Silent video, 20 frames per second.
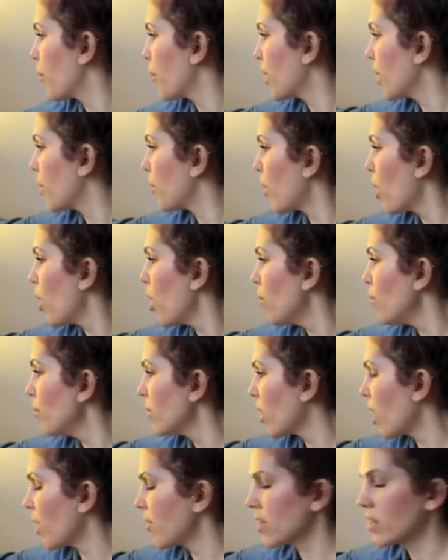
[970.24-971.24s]
lip balm,
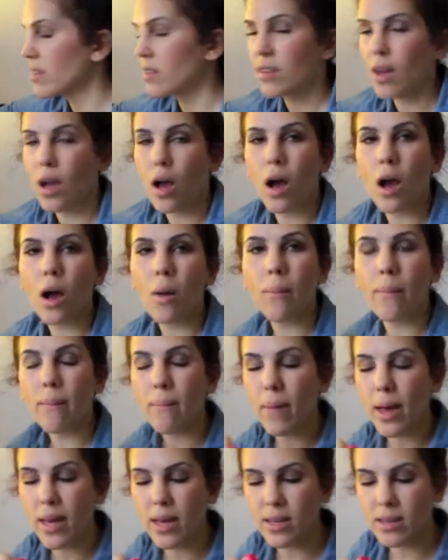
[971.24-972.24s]
like this
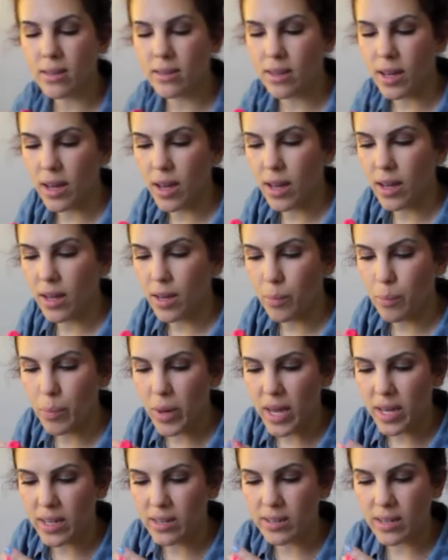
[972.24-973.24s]
amazing
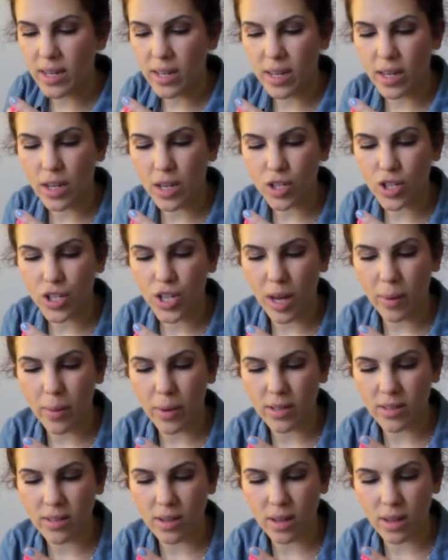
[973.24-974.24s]
Pixie Shea
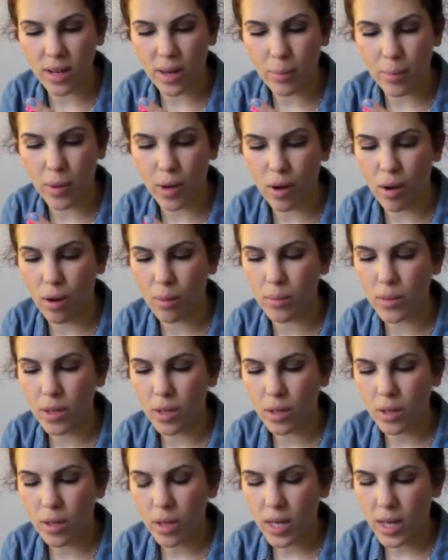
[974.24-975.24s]
Butter lip balm
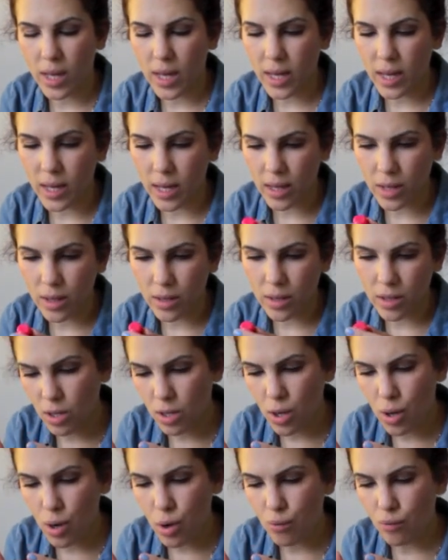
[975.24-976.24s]
in
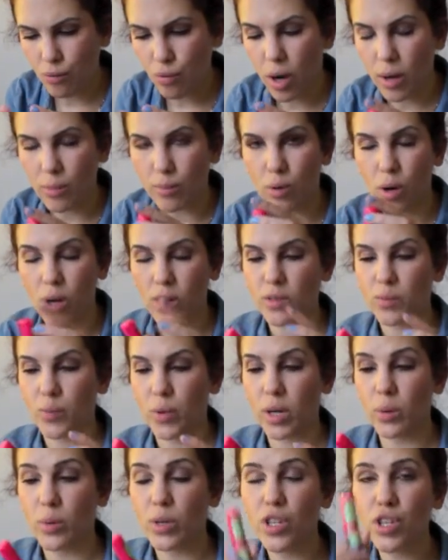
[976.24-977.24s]
Ripe
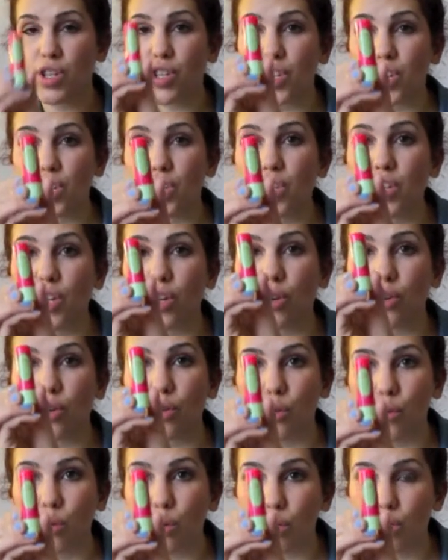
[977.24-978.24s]
Raspberry, which is just
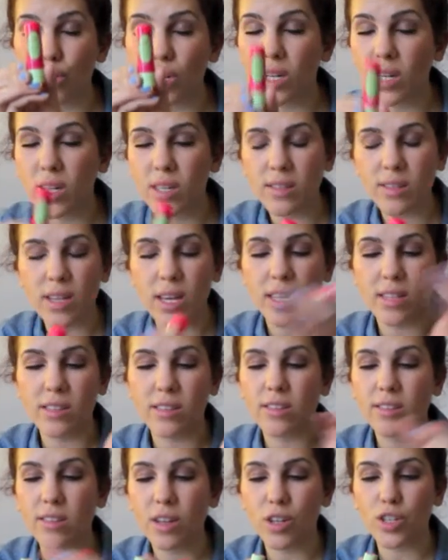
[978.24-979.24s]
gorgeous. It's
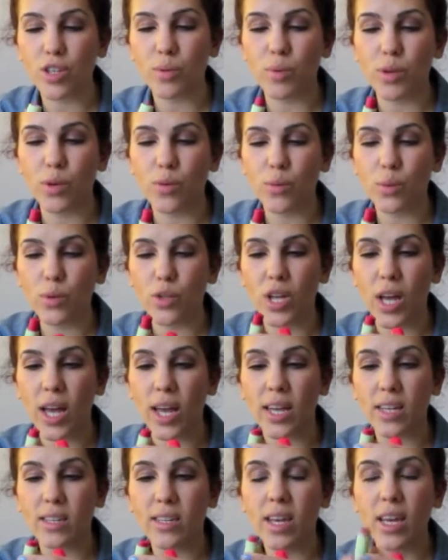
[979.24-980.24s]
such a beautiful
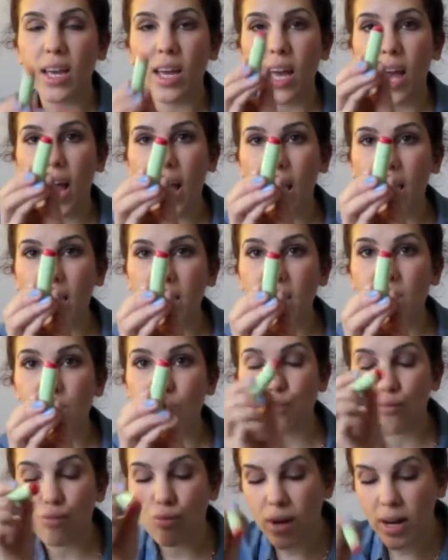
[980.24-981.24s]
shade and
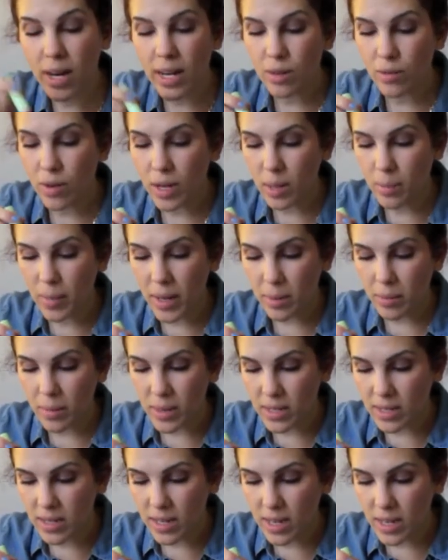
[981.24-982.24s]
it's really, really
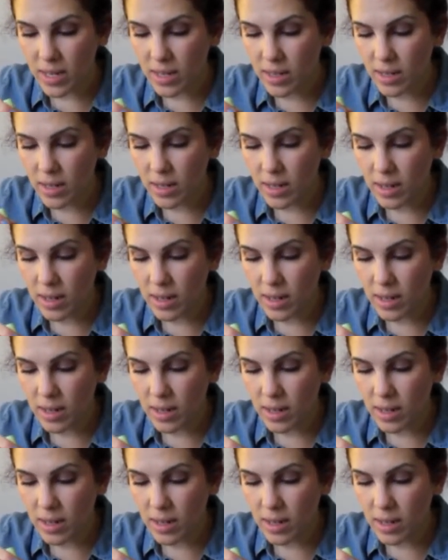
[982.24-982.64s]
pigmented.